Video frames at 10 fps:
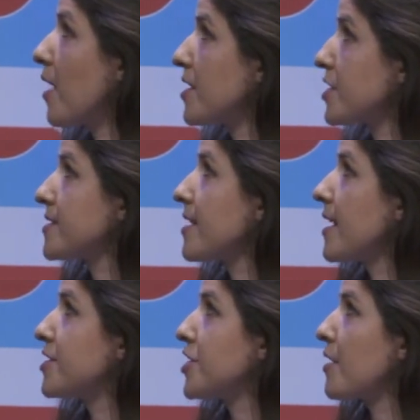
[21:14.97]
projects that
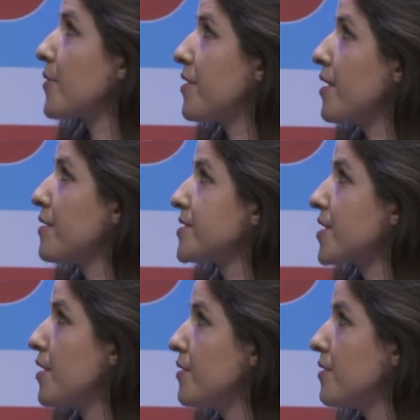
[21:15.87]
I shared with you.
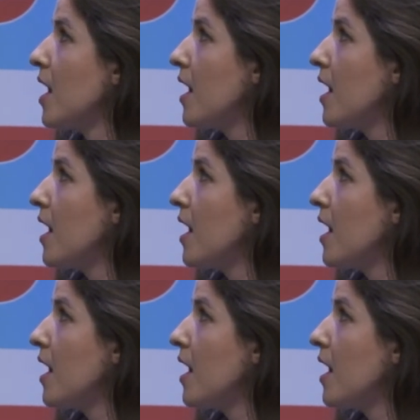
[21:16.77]
So